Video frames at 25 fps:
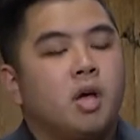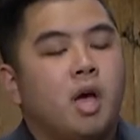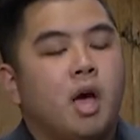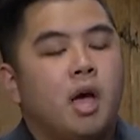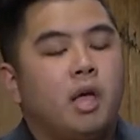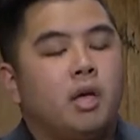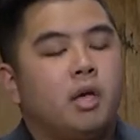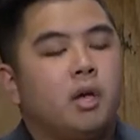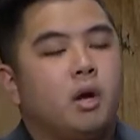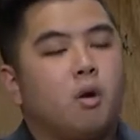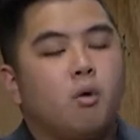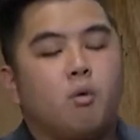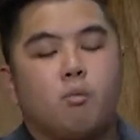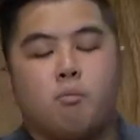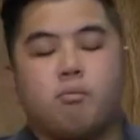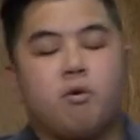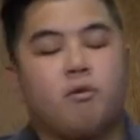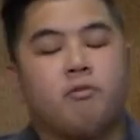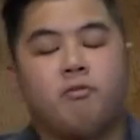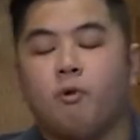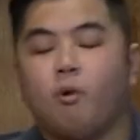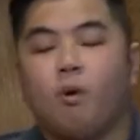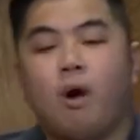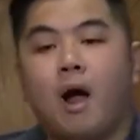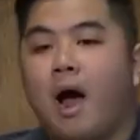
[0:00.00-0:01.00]
You know,
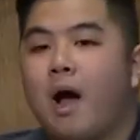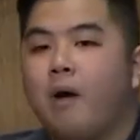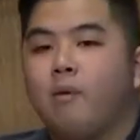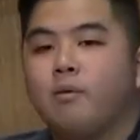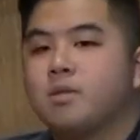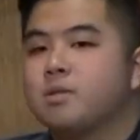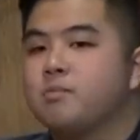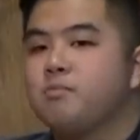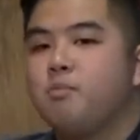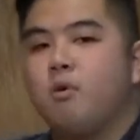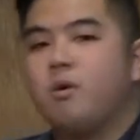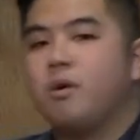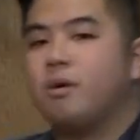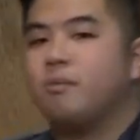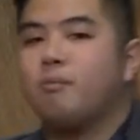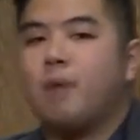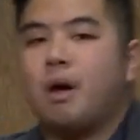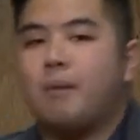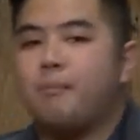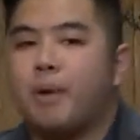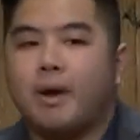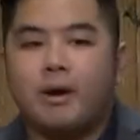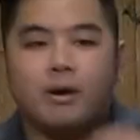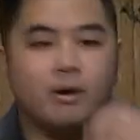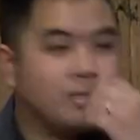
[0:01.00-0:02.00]
before I was born, my
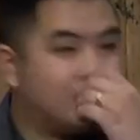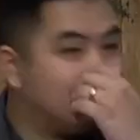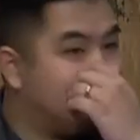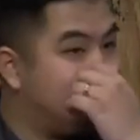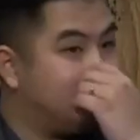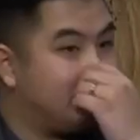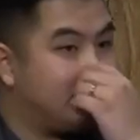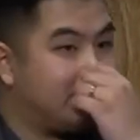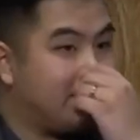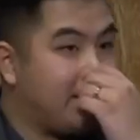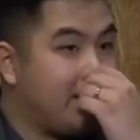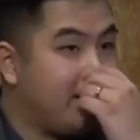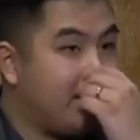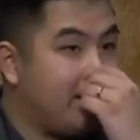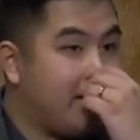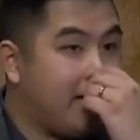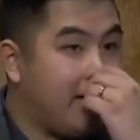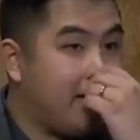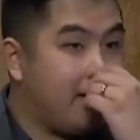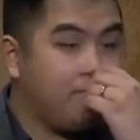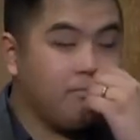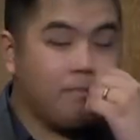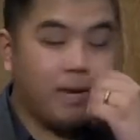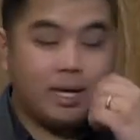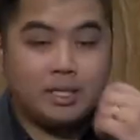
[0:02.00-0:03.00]
parents didn't say,
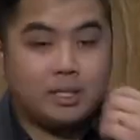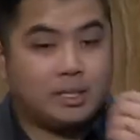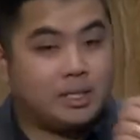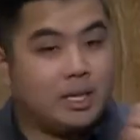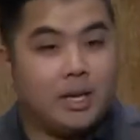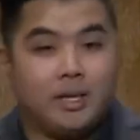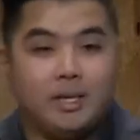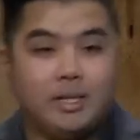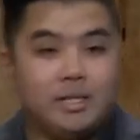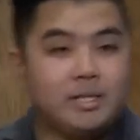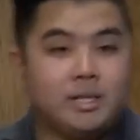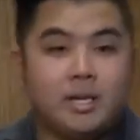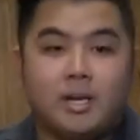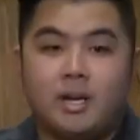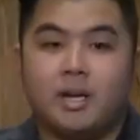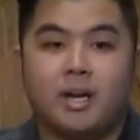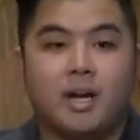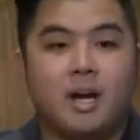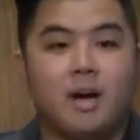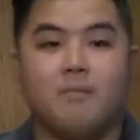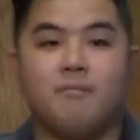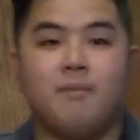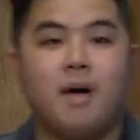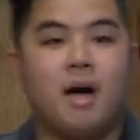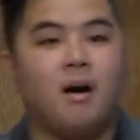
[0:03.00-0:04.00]
and my son is gonna
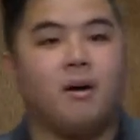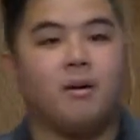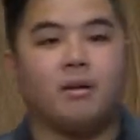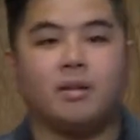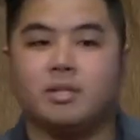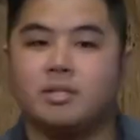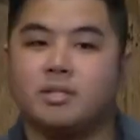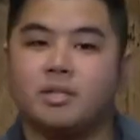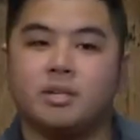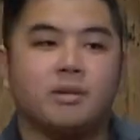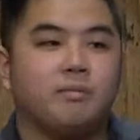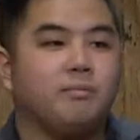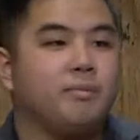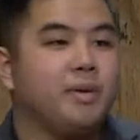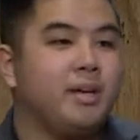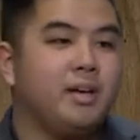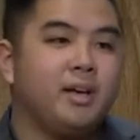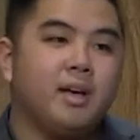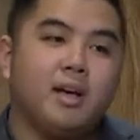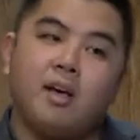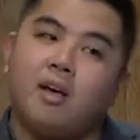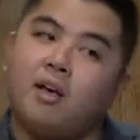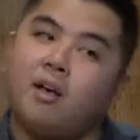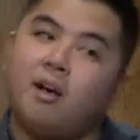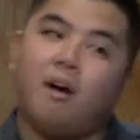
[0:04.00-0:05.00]
come out. He's gonna be
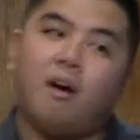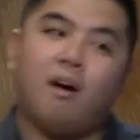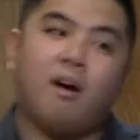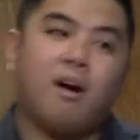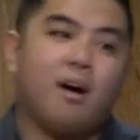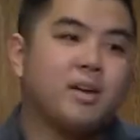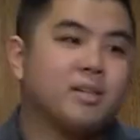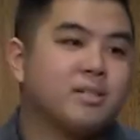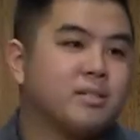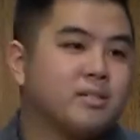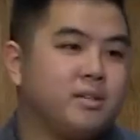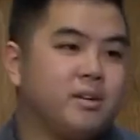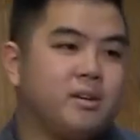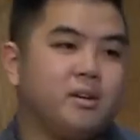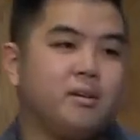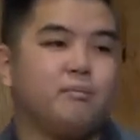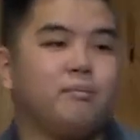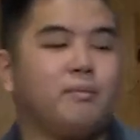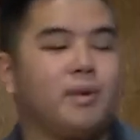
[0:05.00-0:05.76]
awesome.